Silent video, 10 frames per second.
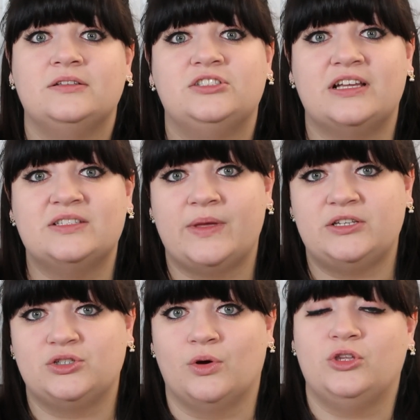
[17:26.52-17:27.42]
Just
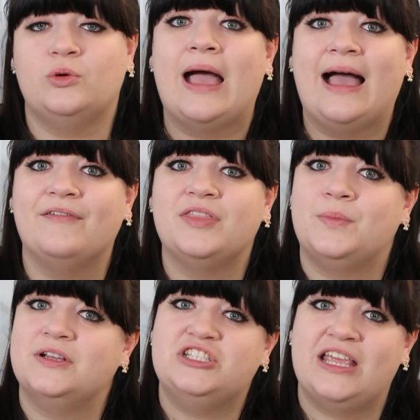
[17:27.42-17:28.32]
make sure you have the
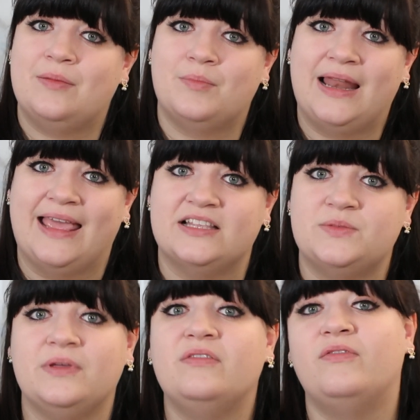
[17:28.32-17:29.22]
budget in
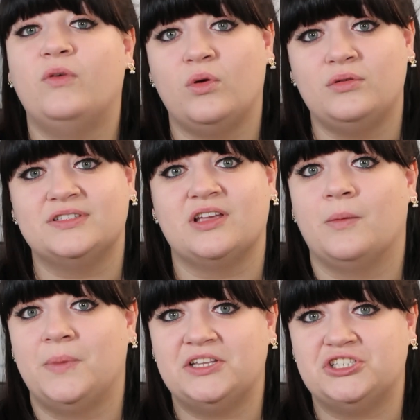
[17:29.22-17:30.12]
place before you
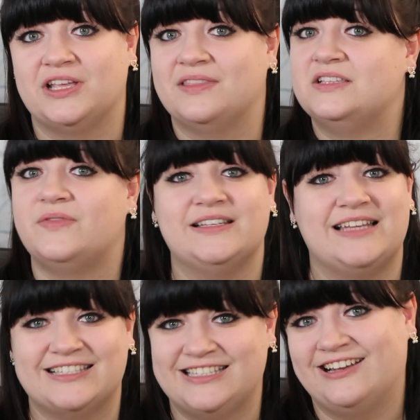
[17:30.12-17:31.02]
start pitching these
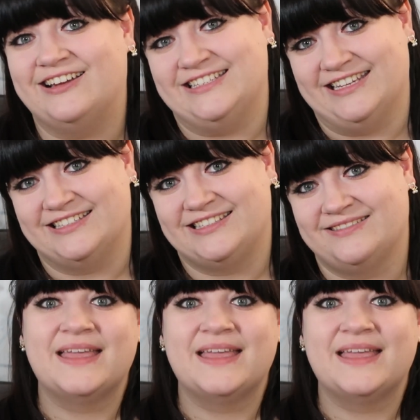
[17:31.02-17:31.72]
fantastic ideas.